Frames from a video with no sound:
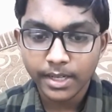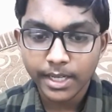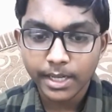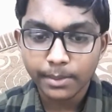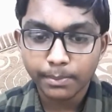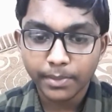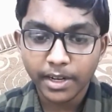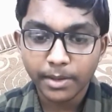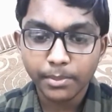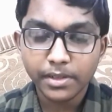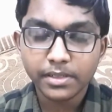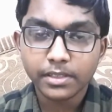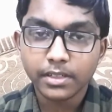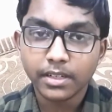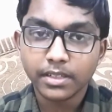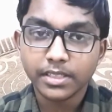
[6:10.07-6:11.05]
Prime
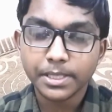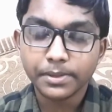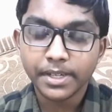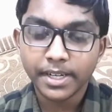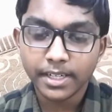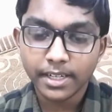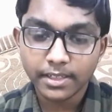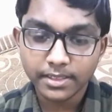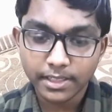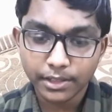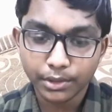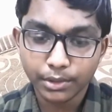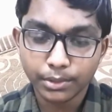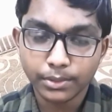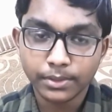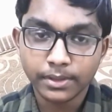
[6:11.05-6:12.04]
Minister Jawaharlal
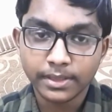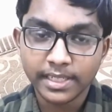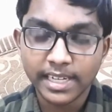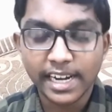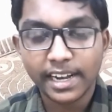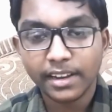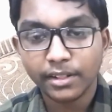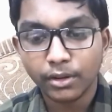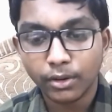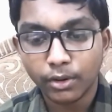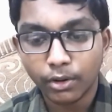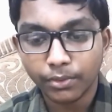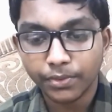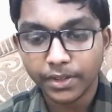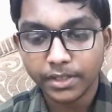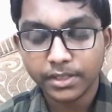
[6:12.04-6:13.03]
Nehru died in the
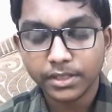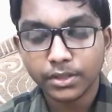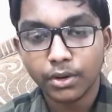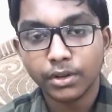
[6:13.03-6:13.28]
office on